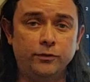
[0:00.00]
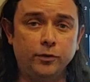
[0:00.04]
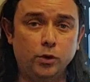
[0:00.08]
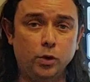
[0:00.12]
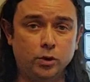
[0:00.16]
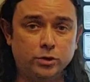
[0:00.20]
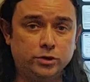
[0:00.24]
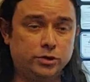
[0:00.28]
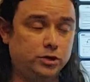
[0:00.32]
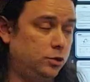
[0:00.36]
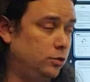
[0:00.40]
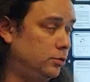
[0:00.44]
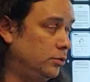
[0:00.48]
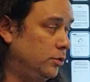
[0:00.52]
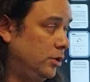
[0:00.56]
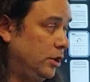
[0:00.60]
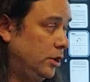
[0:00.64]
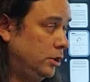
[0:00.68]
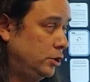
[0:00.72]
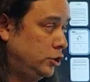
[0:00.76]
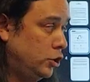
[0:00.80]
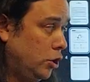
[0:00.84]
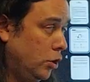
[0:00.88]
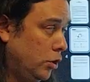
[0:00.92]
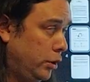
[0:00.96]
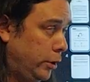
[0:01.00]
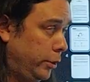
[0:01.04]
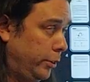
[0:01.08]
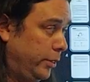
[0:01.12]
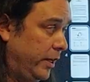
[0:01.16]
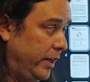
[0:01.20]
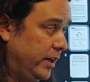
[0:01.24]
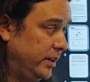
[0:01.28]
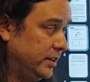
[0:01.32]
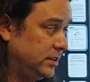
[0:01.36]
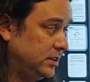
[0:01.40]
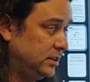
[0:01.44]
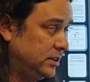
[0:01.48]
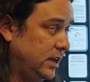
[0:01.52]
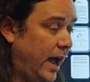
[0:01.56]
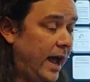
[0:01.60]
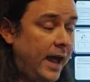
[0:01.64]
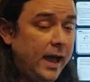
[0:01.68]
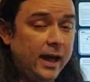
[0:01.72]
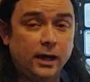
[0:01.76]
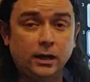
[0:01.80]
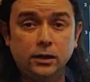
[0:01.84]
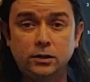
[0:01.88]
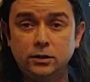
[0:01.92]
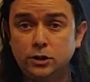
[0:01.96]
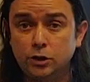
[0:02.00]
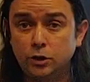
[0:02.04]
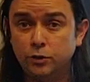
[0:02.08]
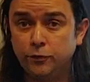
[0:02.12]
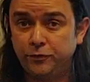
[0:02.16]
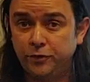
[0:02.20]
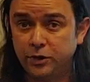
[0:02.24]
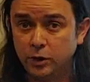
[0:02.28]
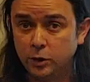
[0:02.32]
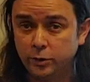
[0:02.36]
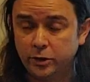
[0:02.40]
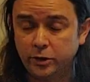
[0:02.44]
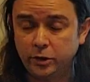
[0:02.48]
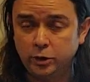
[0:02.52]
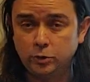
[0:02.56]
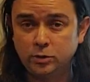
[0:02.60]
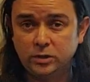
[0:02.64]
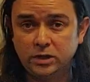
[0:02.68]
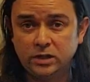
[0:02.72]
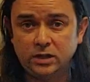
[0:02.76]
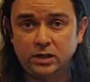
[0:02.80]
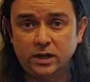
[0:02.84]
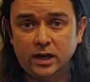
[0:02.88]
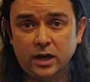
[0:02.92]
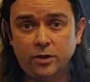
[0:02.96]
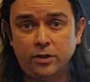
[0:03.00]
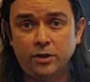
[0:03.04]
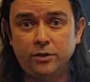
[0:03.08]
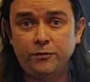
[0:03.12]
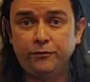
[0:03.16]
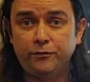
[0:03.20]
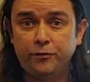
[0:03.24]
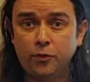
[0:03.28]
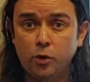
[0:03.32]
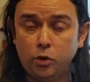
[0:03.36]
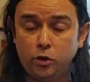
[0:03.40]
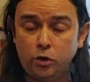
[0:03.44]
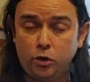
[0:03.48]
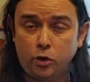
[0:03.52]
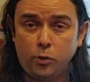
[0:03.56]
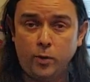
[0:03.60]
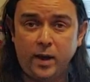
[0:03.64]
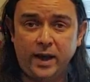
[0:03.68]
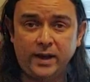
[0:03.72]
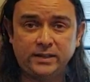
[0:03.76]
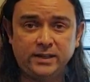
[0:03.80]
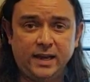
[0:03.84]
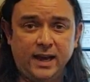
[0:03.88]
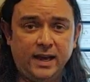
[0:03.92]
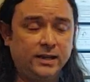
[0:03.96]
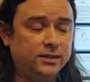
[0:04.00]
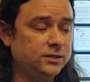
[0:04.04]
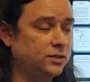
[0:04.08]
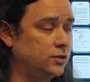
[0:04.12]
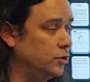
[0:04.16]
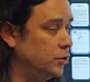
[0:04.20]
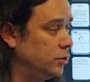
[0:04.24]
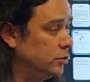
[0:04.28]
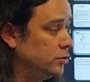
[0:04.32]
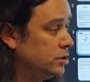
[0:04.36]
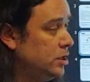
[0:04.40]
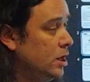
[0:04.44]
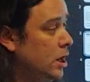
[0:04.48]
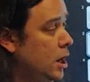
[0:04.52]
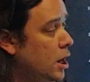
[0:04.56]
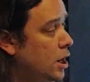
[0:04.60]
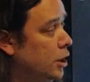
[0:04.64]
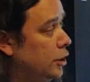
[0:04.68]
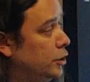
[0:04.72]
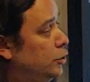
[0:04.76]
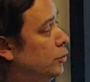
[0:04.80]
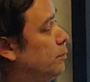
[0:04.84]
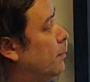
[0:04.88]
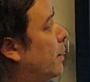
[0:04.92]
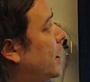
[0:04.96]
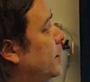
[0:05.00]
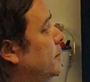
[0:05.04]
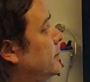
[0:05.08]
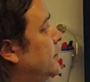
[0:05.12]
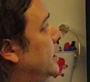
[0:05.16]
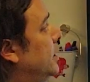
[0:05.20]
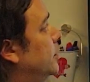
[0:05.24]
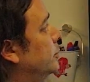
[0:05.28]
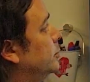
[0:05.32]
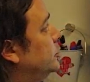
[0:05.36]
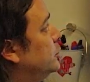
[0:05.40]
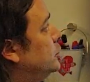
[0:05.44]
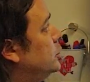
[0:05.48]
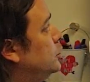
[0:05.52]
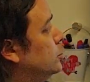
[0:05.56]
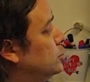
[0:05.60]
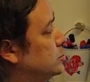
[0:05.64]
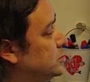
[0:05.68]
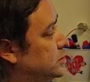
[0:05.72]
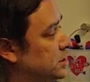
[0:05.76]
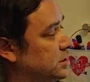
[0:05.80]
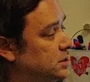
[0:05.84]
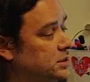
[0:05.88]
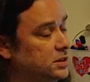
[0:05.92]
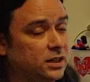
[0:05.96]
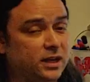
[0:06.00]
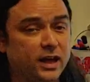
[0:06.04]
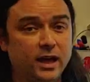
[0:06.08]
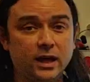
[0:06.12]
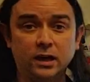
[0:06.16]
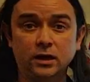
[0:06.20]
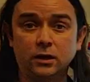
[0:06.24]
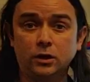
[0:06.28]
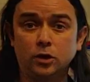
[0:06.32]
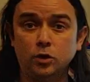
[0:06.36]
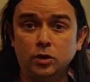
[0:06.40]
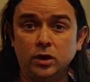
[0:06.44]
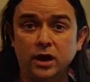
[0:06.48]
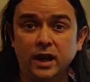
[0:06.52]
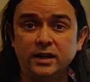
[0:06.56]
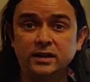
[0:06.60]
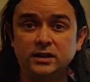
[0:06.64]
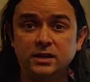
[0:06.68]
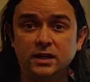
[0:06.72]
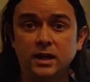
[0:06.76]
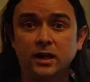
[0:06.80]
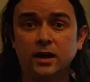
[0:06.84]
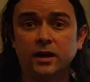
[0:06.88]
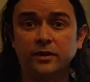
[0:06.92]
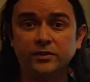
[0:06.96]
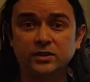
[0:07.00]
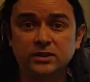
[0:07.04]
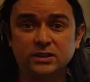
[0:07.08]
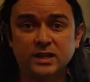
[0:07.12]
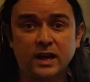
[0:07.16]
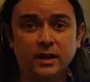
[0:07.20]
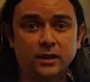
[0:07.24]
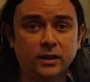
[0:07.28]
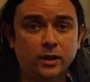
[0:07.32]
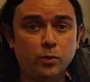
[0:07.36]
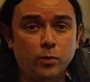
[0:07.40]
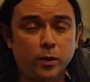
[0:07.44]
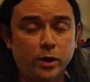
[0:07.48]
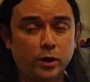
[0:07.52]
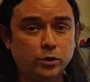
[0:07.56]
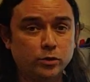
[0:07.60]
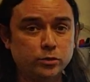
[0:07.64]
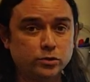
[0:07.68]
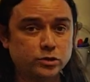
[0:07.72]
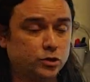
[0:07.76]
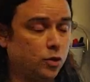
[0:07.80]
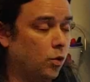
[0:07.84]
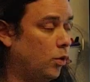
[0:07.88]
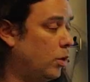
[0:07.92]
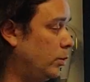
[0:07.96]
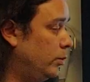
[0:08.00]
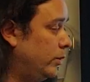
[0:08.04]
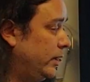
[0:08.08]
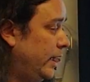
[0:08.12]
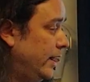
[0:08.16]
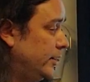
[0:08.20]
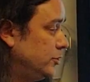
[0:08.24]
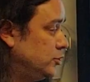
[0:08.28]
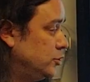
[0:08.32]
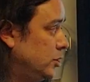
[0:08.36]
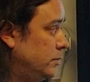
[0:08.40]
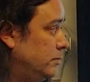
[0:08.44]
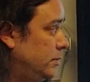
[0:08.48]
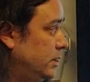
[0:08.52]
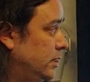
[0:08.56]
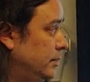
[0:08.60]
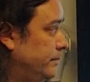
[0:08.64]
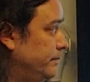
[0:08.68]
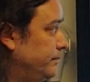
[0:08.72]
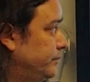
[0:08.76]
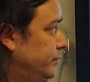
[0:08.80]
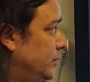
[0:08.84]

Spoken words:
if you're a student that took this and you feel that you didn't get the full correct answers, you might be able to use this to get a good idea of exactly where your score would actually be.